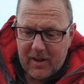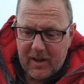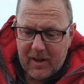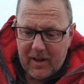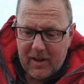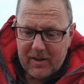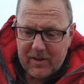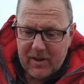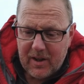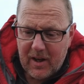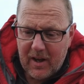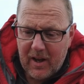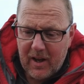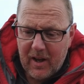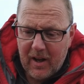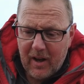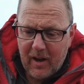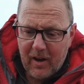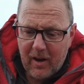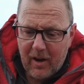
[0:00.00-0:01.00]
that is
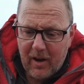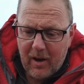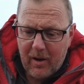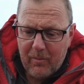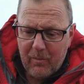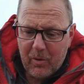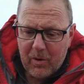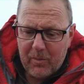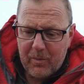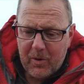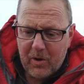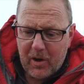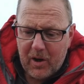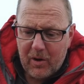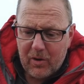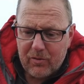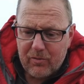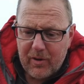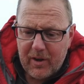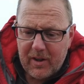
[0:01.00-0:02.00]
um, what have we got
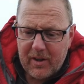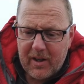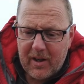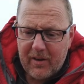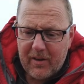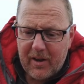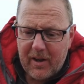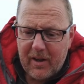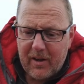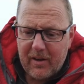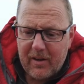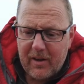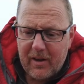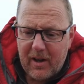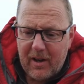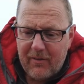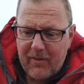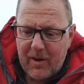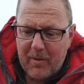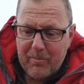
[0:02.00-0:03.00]
else written down here
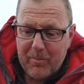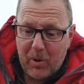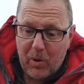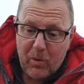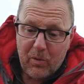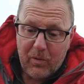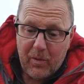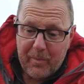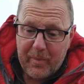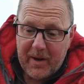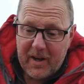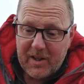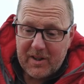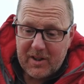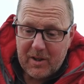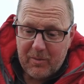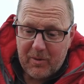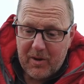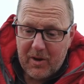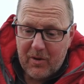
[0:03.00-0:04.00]
leveling bowl for base
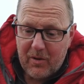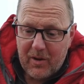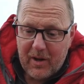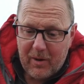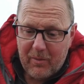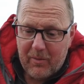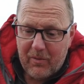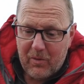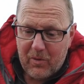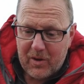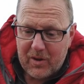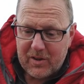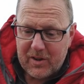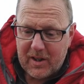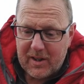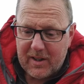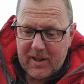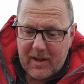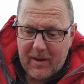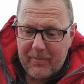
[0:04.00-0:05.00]
yeah we know that we've already
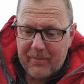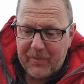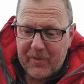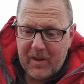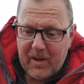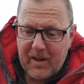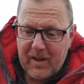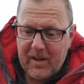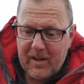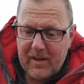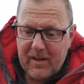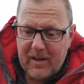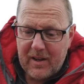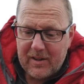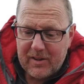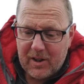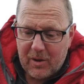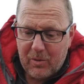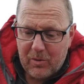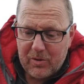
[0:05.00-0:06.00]
said that
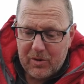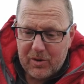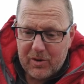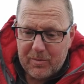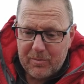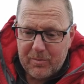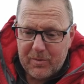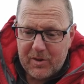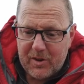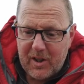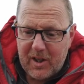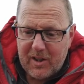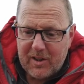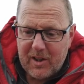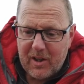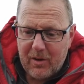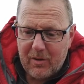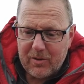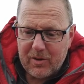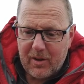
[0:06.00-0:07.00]
let's go on to some
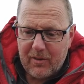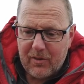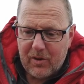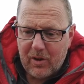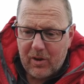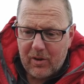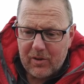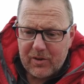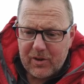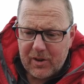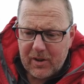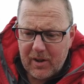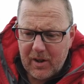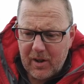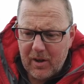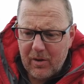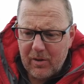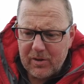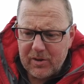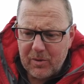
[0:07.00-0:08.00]
details i've got
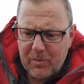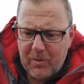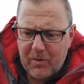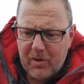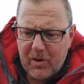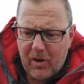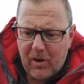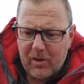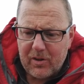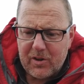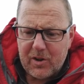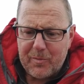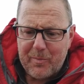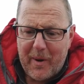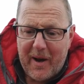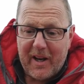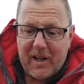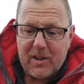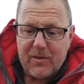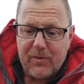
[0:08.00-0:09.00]
so we've got
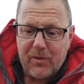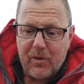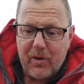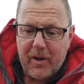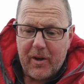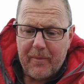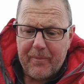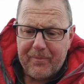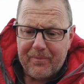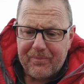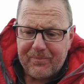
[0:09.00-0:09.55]
specs for you.